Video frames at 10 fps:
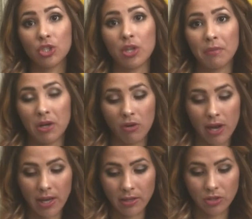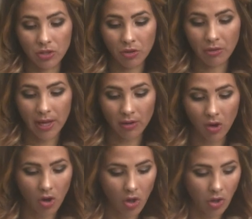So I'm gonna go ahead and sew that
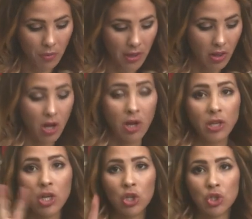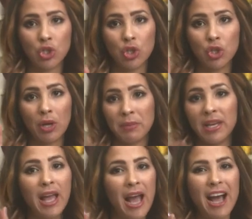all the way along
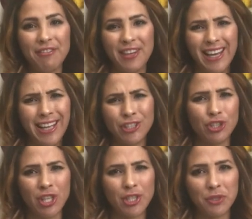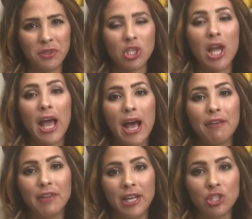half an inch, not 2 inches,
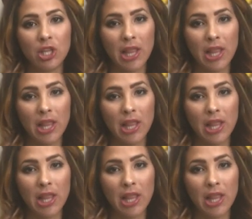half an inch